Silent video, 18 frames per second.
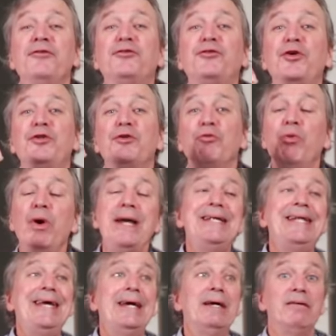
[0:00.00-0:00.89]
To the
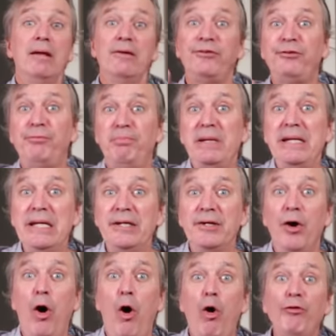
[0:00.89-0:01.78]
right hand,
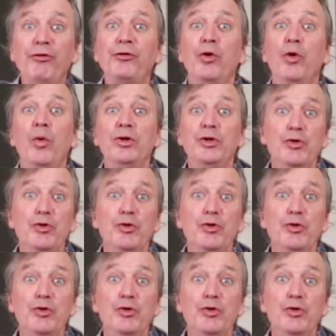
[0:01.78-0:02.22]
speed also